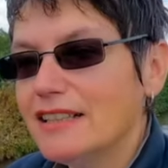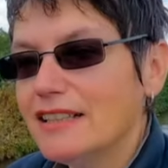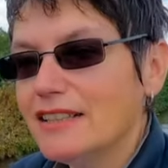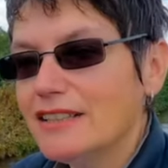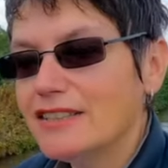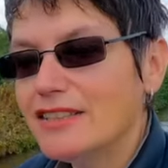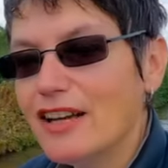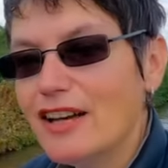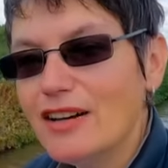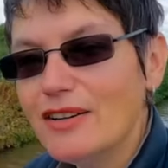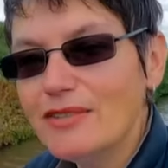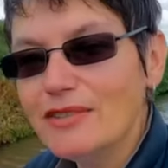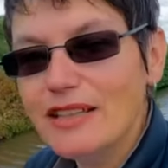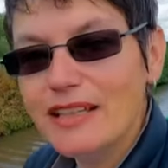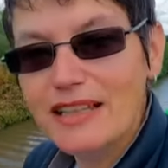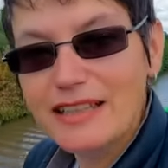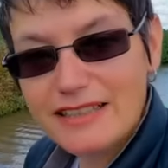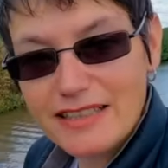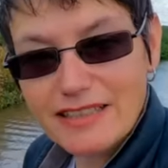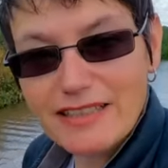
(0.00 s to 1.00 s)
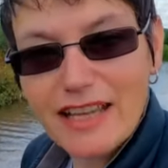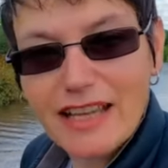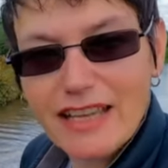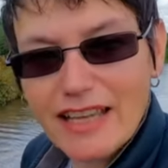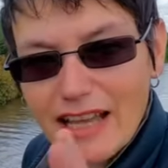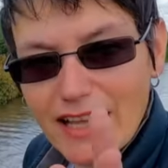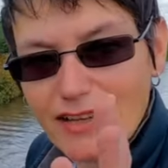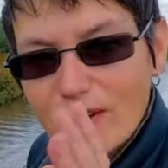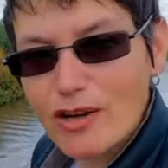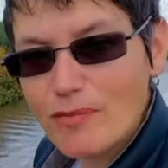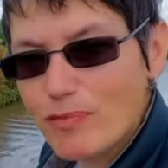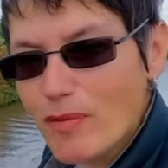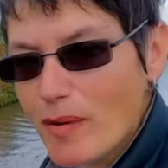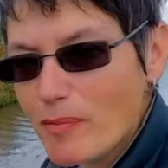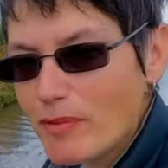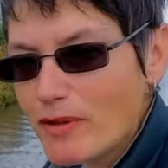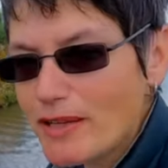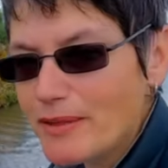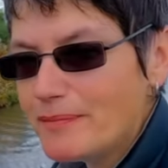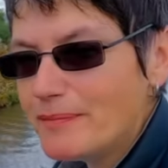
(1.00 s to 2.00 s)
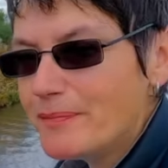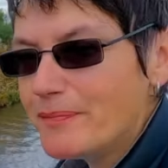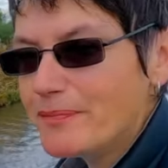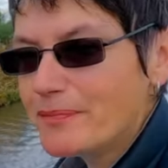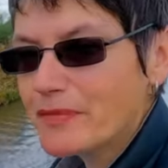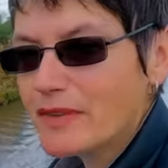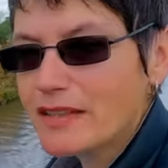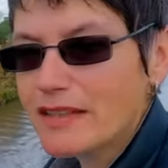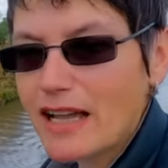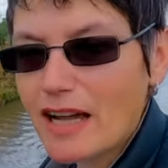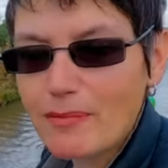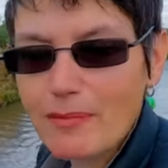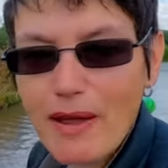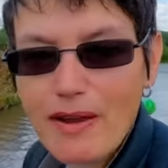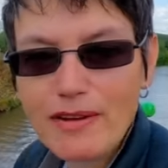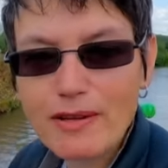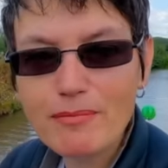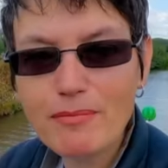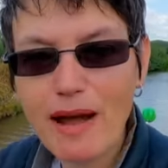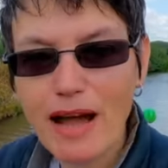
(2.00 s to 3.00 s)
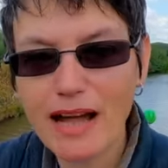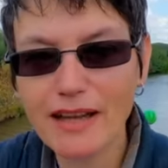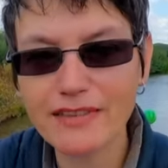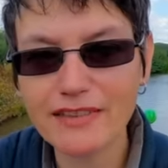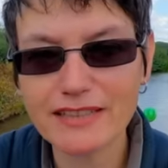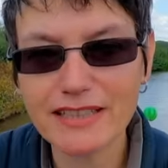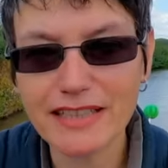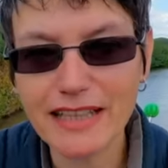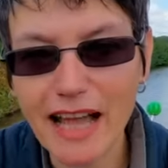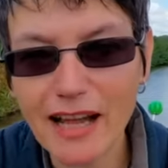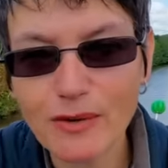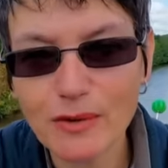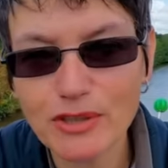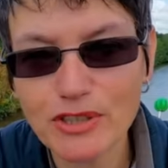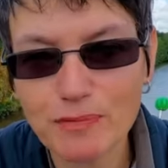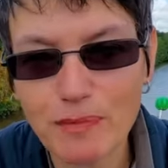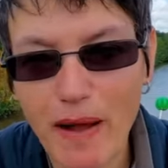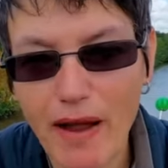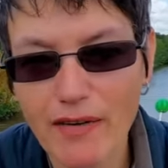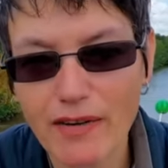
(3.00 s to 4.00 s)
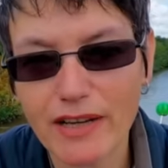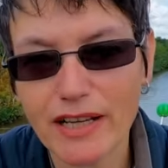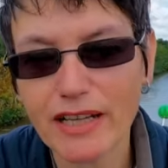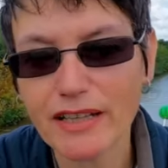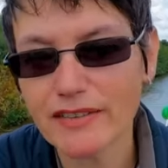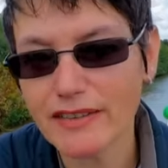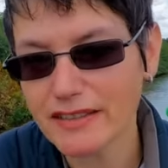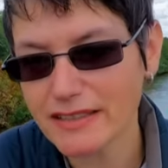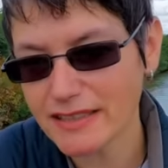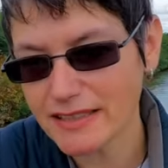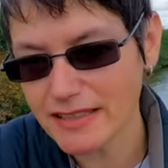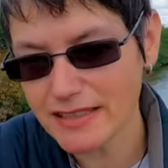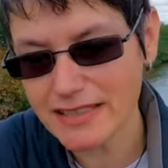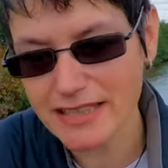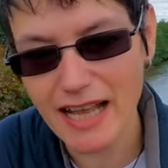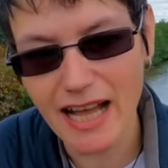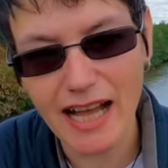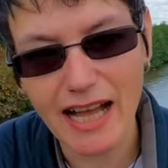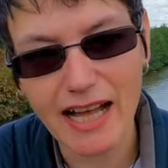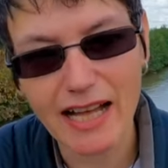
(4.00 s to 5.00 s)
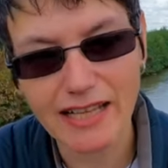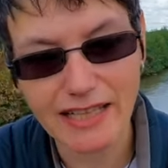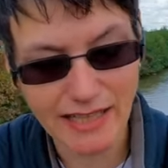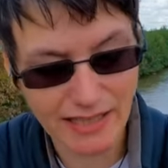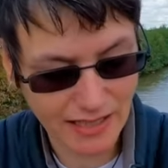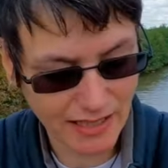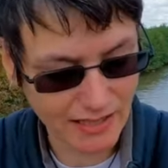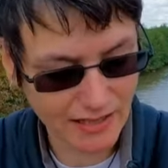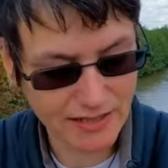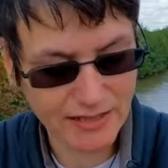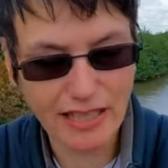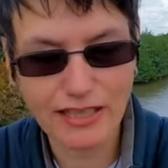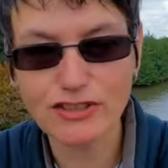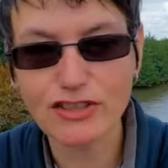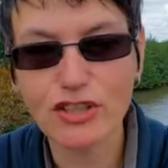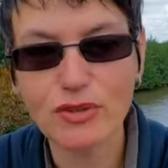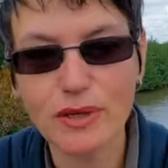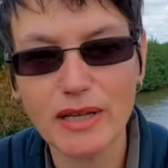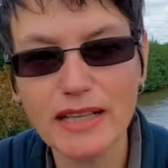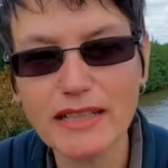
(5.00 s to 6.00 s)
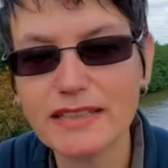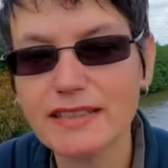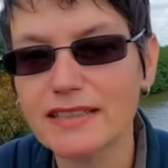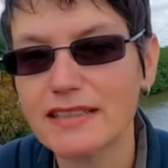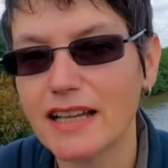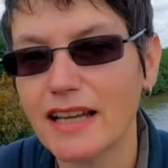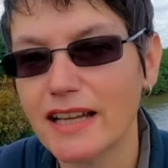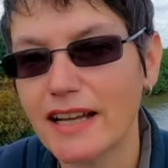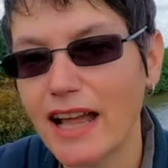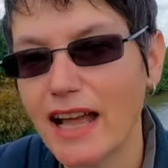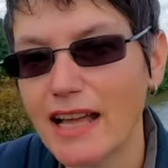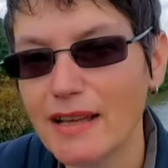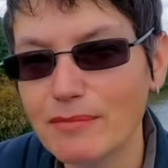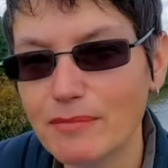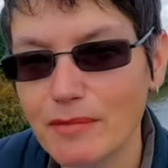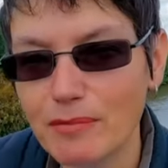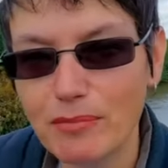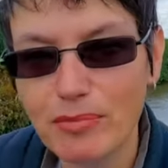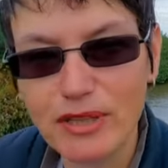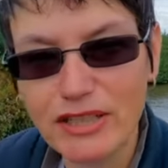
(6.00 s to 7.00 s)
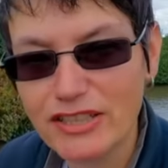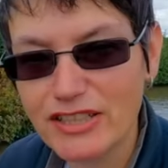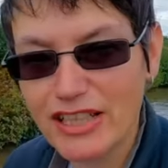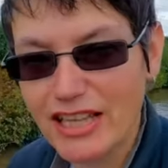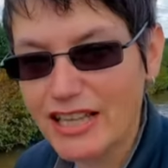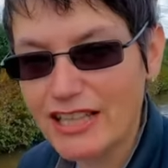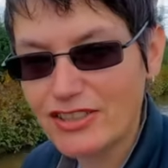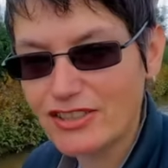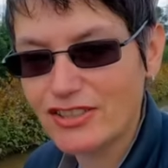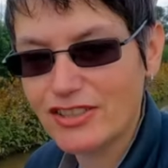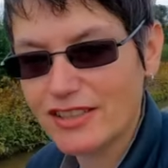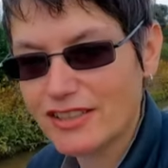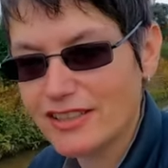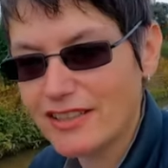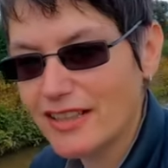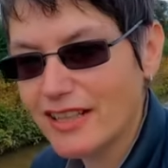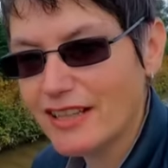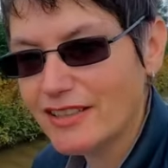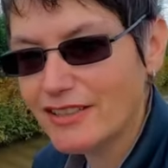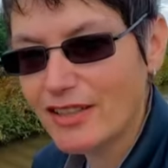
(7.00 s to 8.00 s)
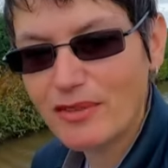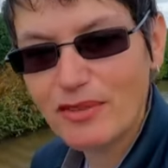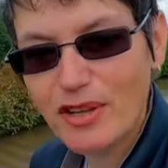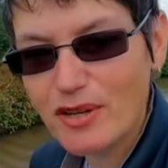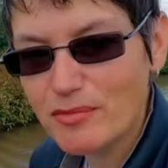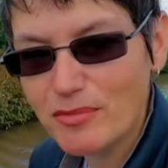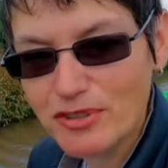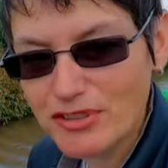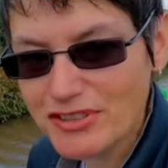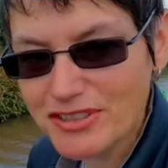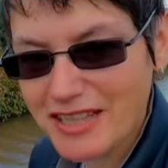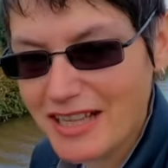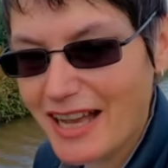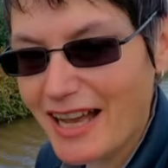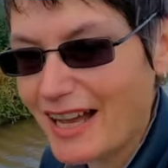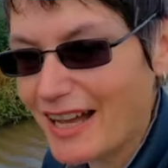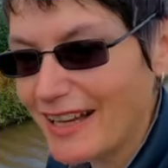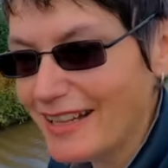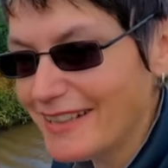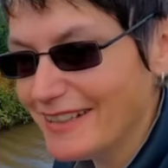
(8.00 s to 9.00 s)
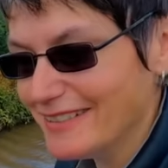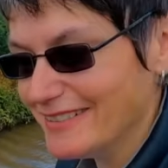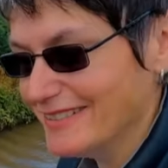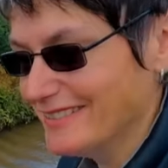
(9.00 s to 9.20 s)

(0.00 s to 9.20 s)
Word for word: So he said, yeah, yeah, no problem. Now bearing in mind there's a language barrier, this is a Thai tattooist and I'm British, don't know much Thai.